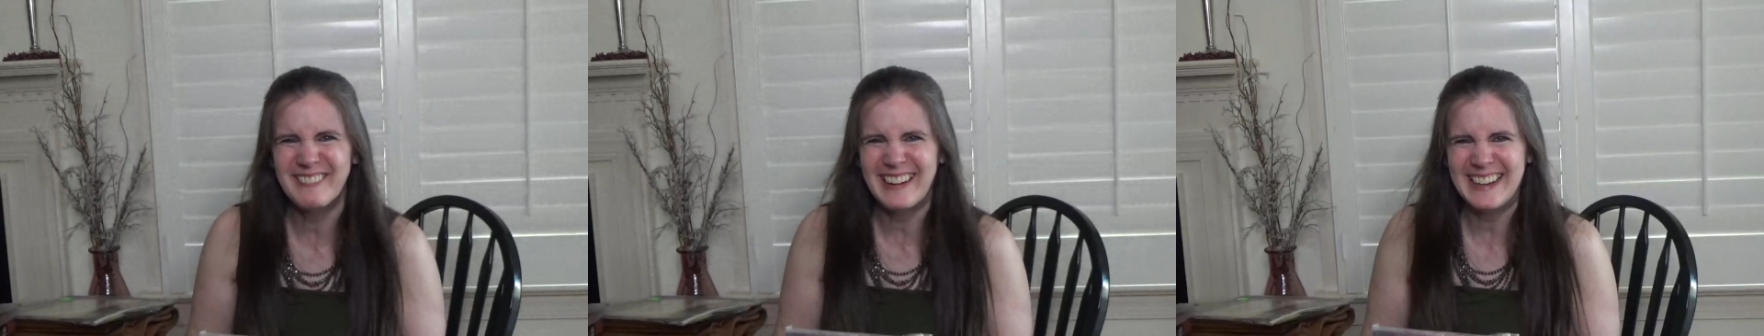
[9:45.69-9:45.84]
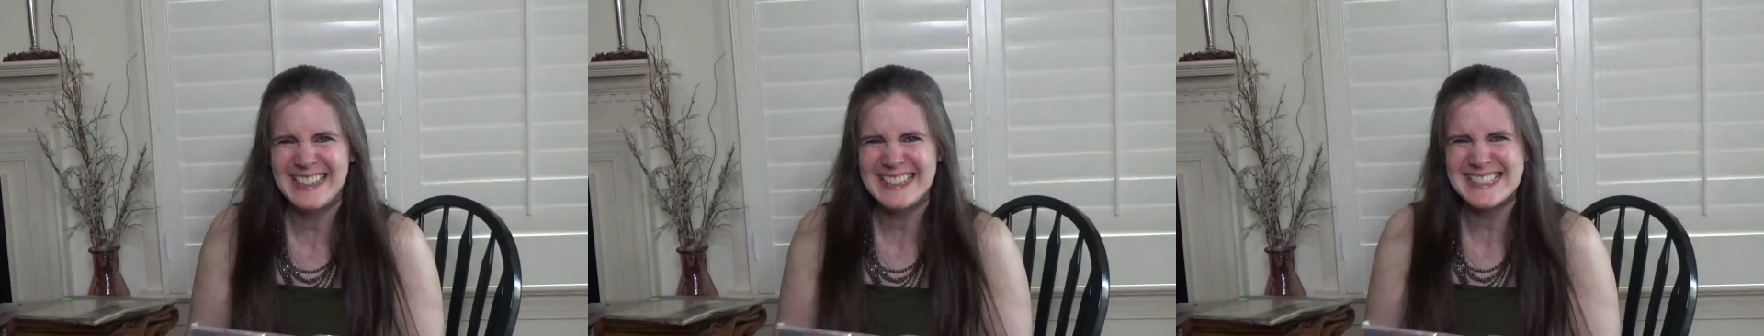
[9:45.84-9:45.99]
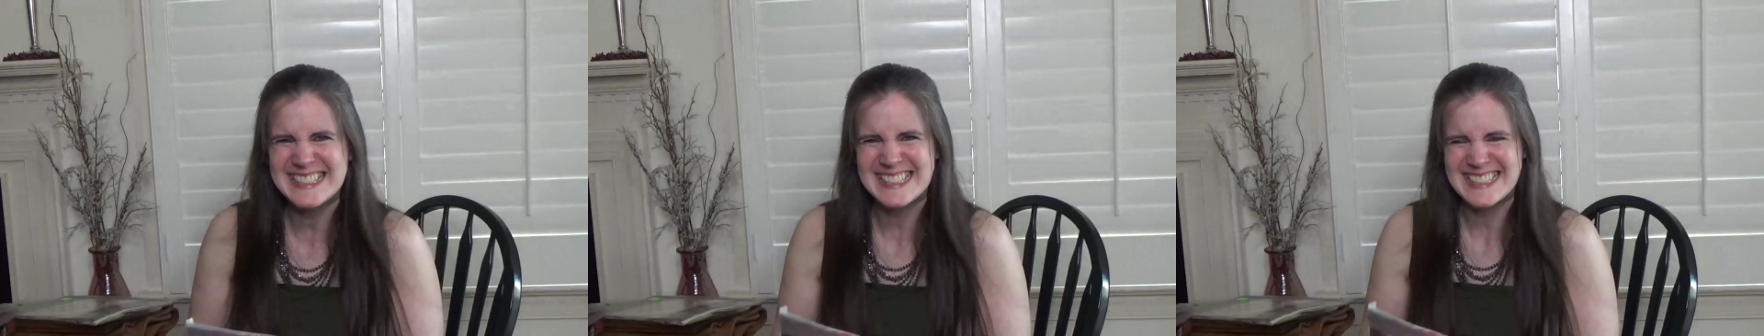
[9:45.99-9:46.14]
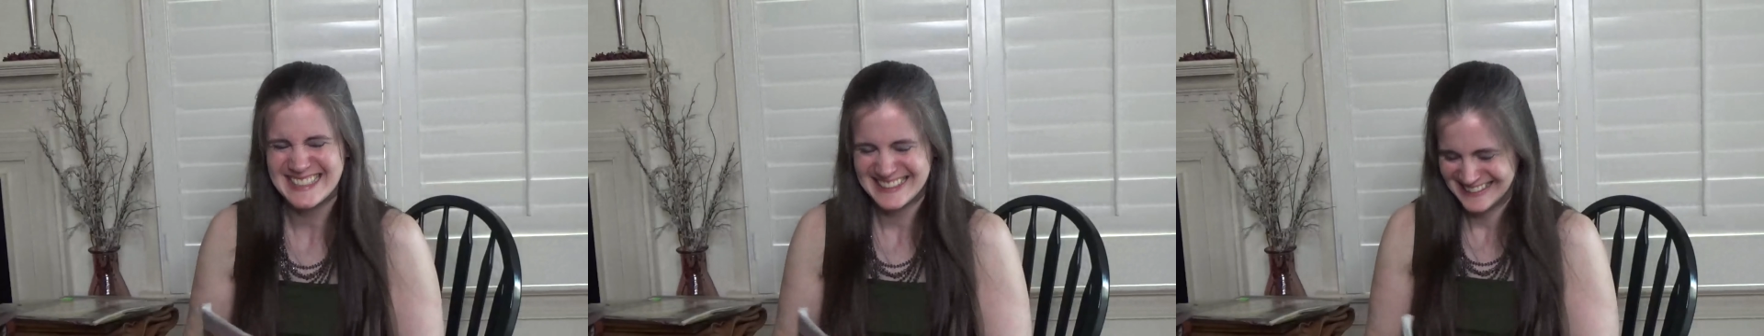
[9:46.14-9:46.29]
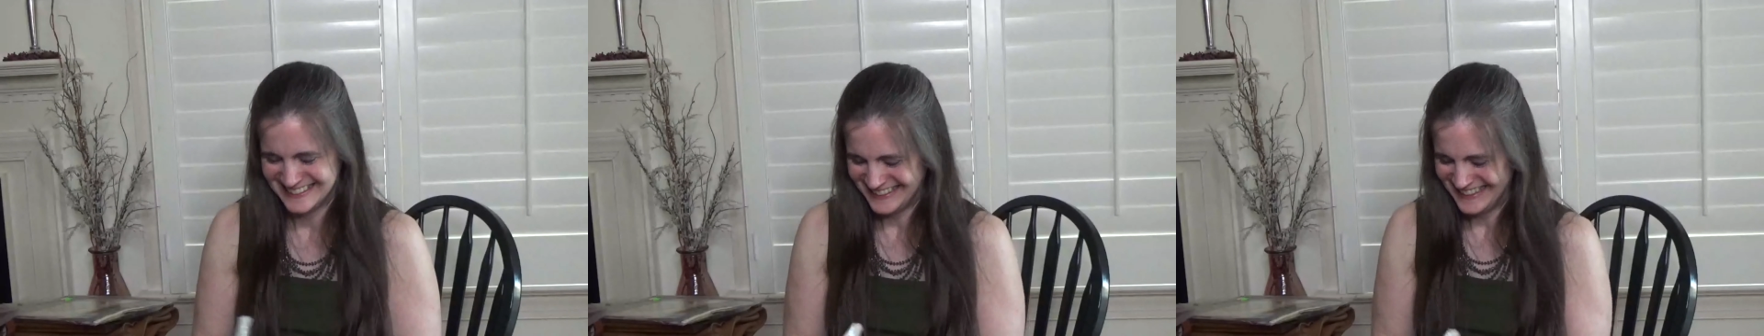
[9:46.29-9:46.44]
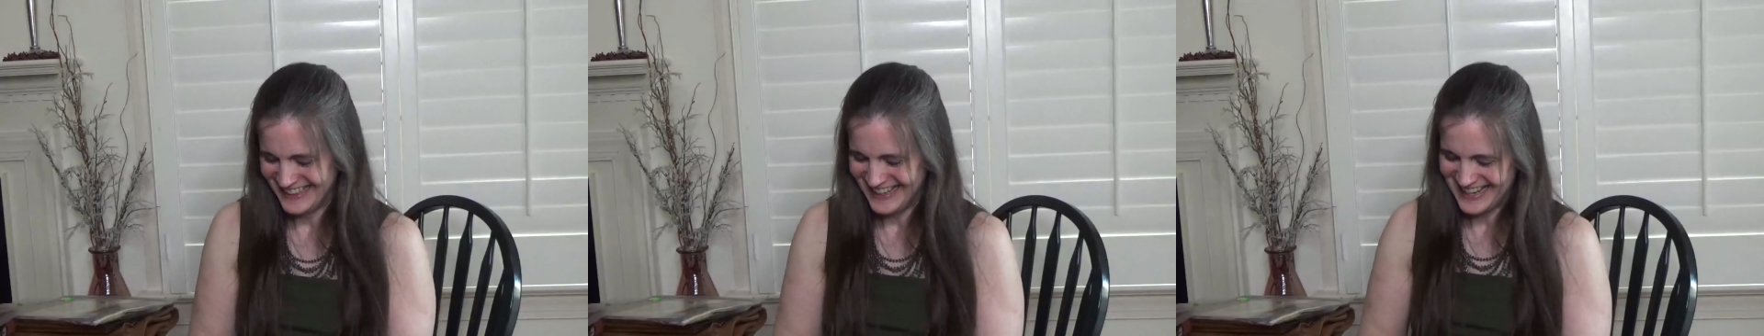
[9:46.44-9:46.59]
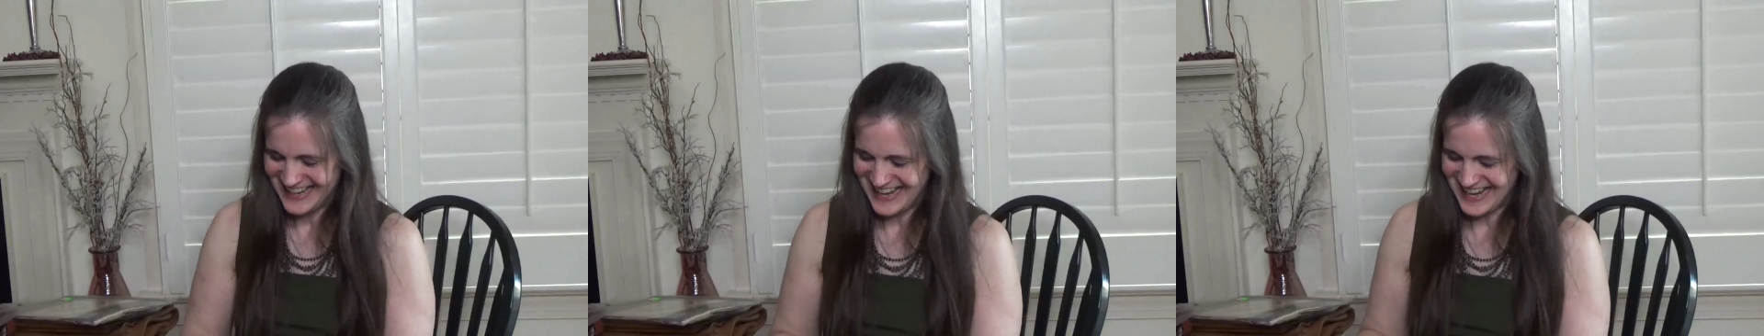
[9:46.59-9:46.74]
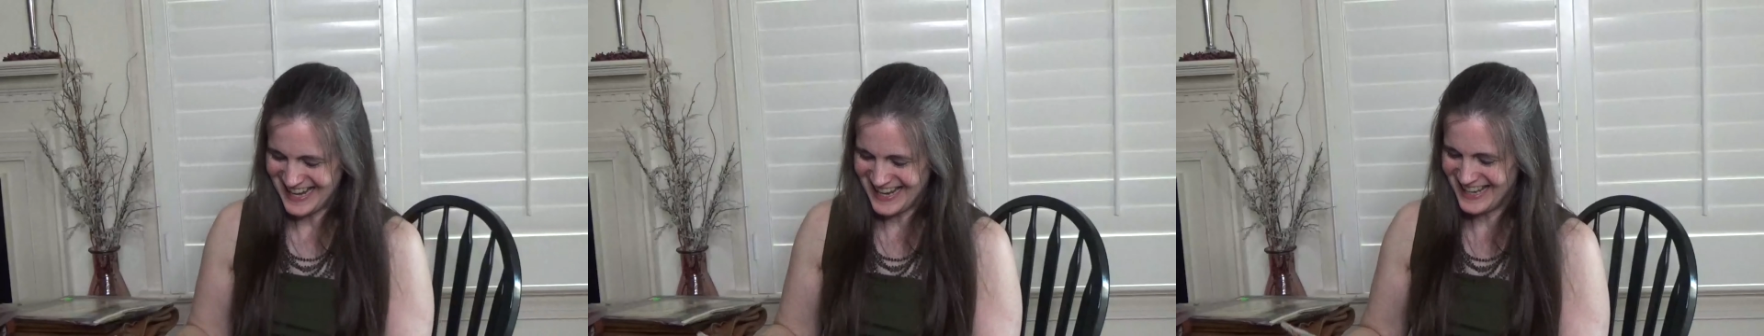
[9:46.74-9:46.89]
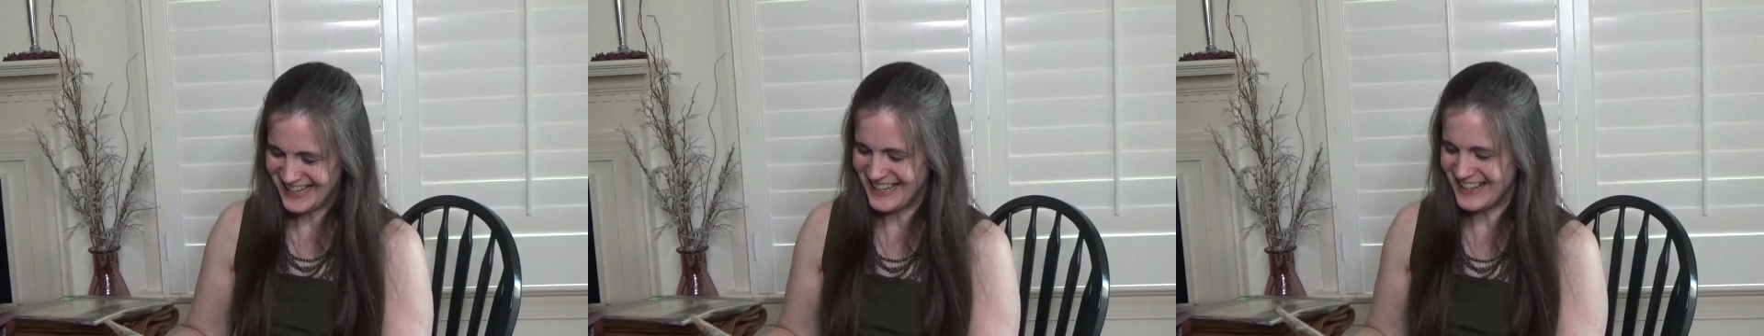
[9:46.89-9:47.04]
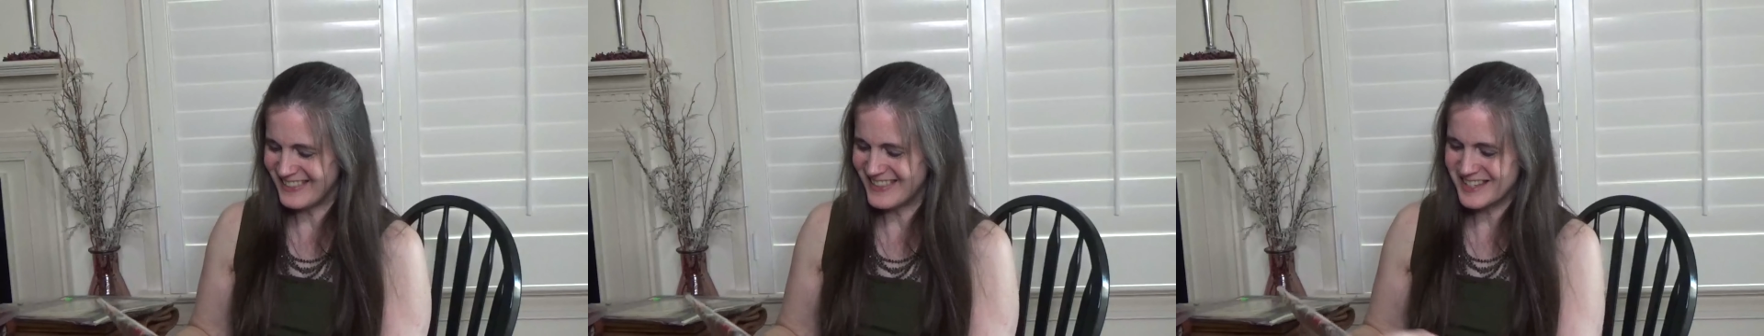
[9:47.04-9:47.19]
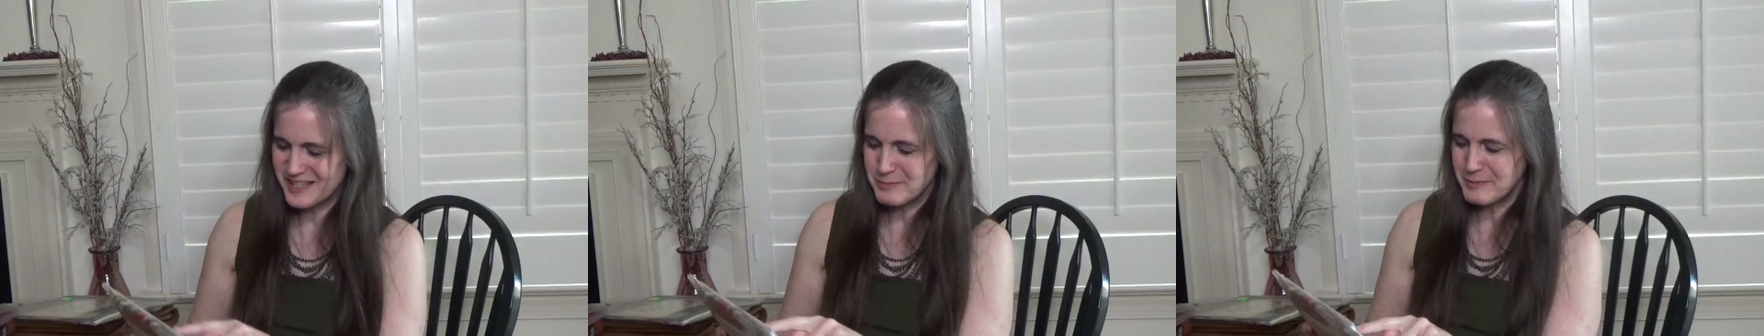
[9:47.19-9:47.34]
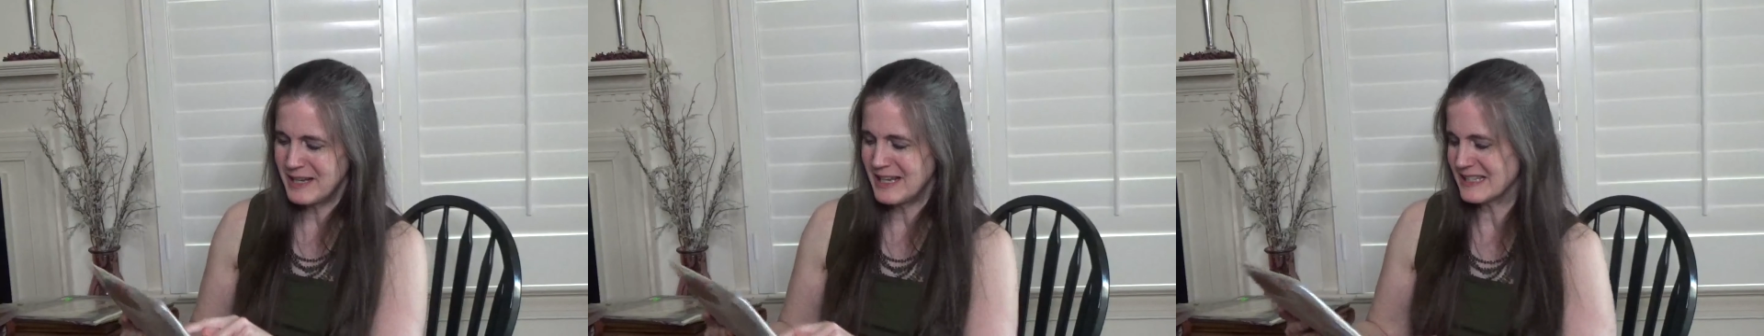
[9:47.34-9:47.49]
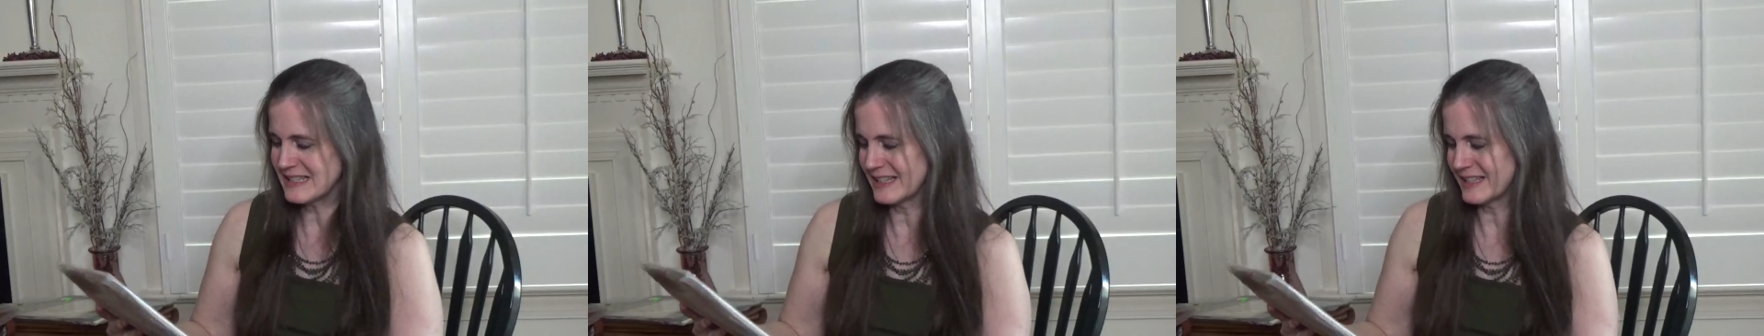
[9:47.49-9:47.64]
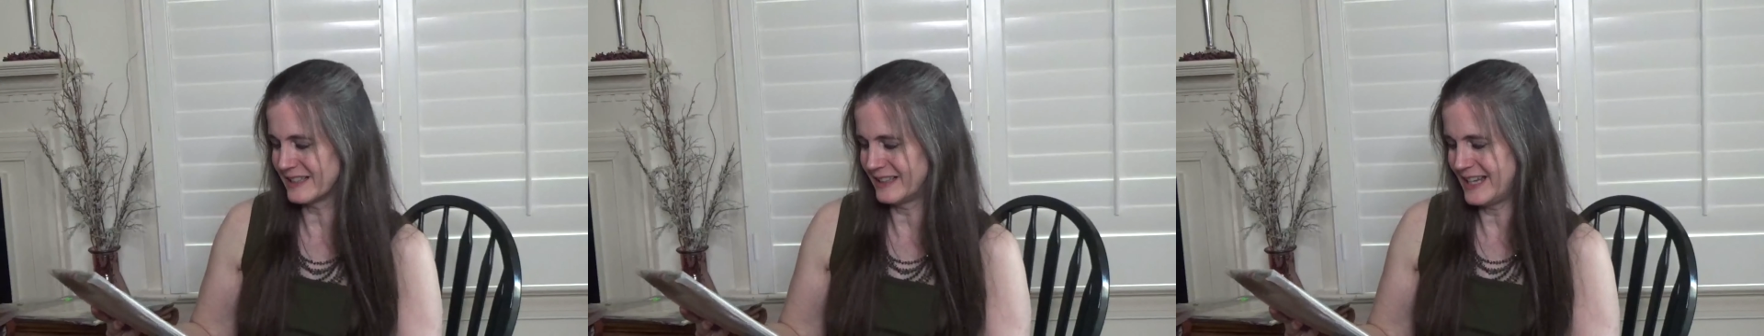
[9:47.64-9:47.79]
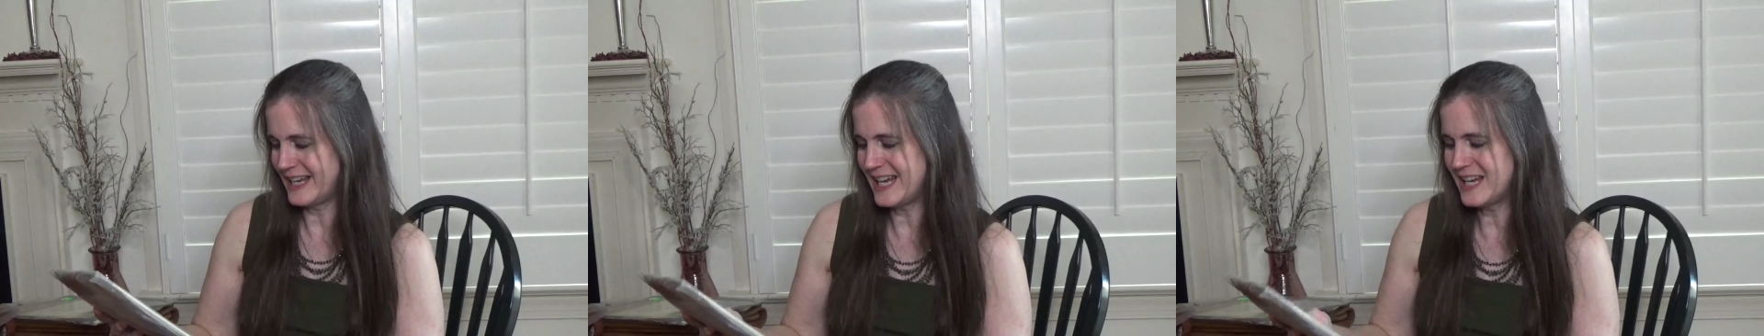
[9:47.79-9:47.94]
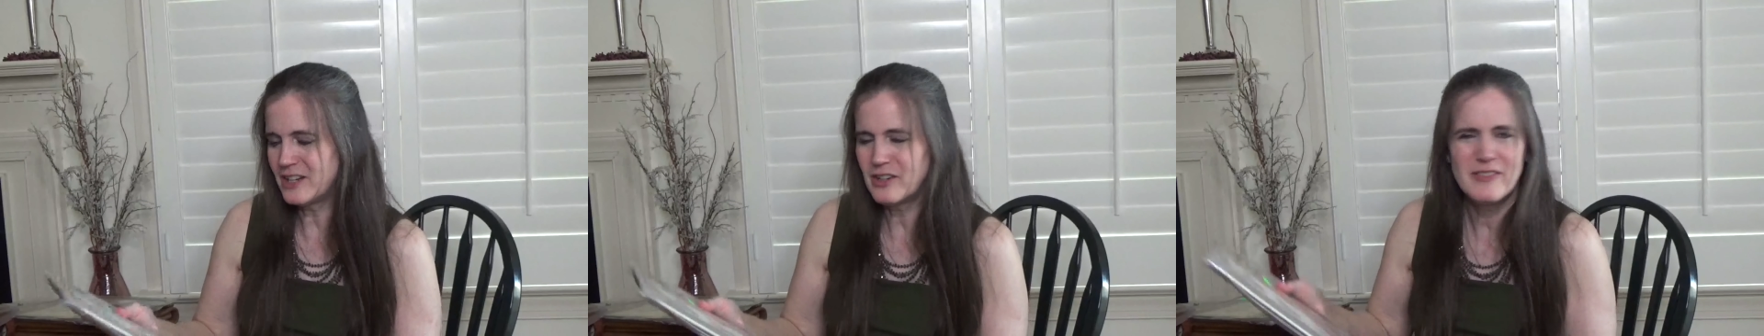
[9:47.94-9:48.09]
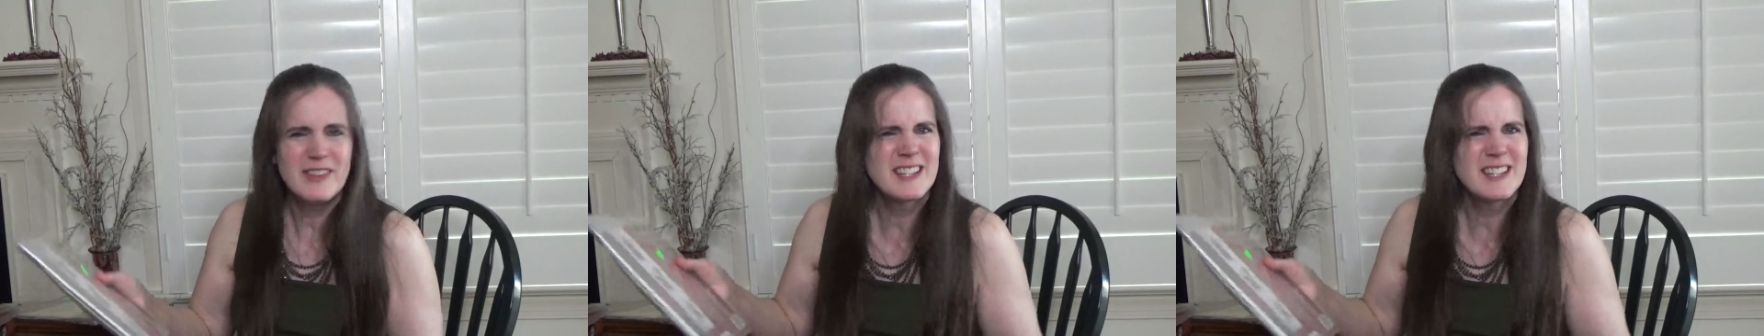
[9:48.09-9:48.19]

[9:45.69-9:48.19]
right? And this one has a little hanger.